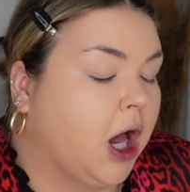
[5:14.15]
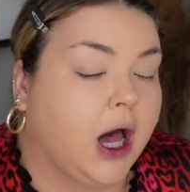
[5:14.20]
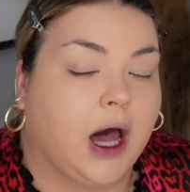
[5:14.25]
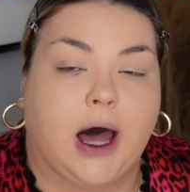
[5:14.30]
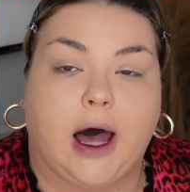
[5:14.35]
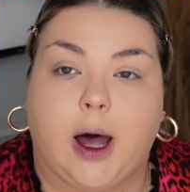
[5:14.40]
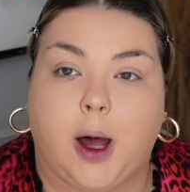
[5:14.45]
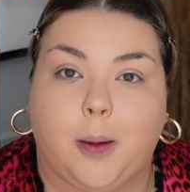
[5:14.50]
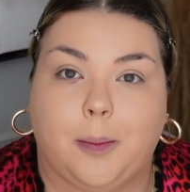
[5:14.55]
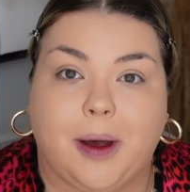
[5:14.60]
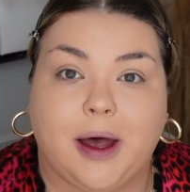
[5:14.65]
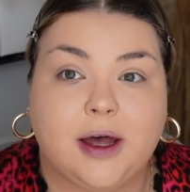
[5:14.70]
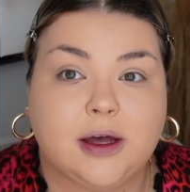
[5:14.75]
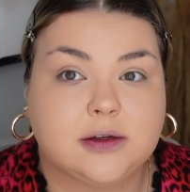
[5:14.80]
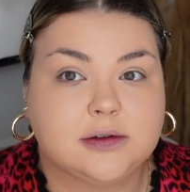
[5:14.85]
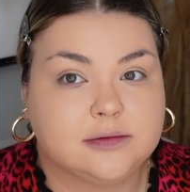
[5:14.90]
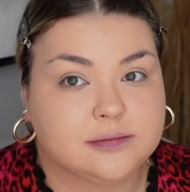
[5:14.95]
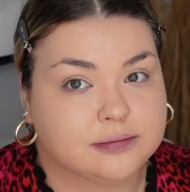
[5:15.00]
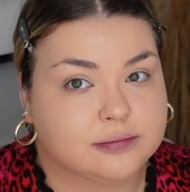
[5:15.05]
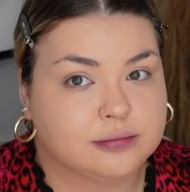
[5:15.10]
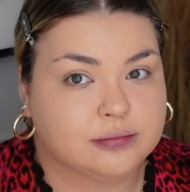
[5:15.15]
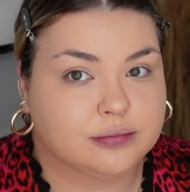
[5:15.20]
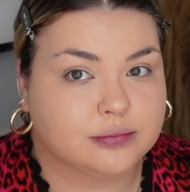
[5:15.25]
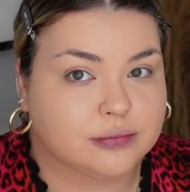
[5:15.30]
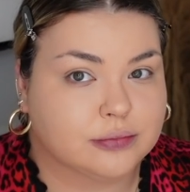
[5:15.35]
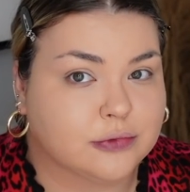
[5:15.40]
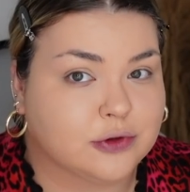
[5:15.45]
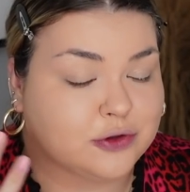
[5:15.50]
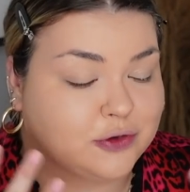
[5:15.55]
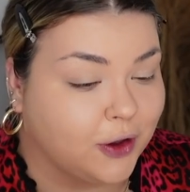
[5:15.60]
um
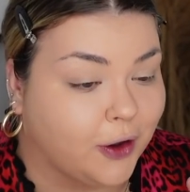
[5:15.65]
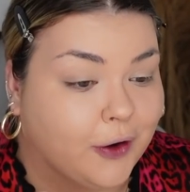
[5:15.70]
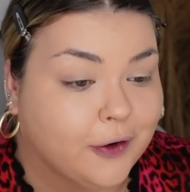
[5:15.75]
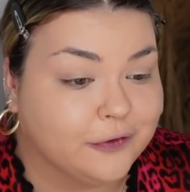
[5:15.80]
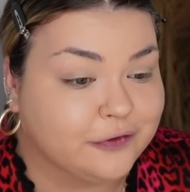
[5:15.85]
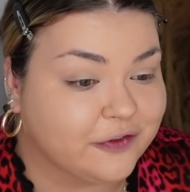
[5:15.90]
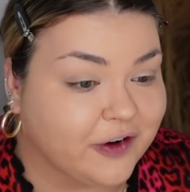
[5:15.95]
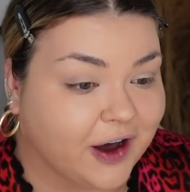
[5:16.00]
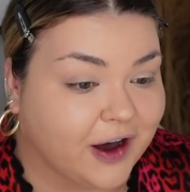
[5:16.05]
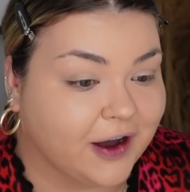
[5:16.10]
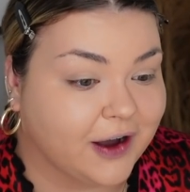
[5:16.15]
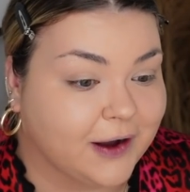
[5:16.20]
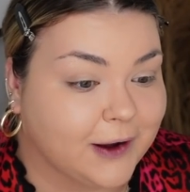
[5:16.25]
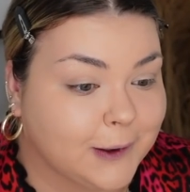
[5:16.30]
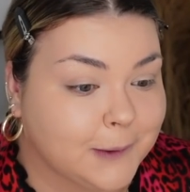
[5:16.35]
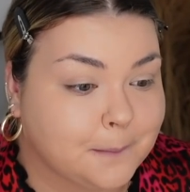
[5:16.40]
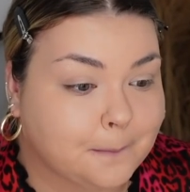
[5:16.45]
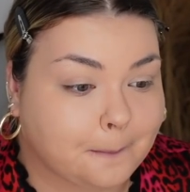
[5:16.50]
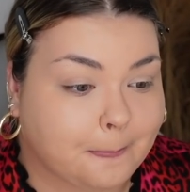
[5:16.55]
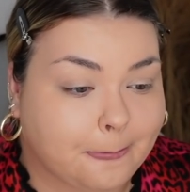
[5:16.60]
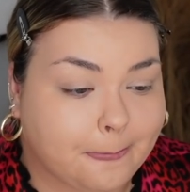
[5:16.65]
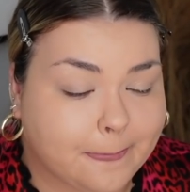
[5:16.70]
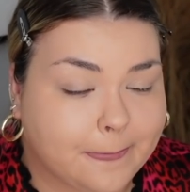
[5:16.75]
so far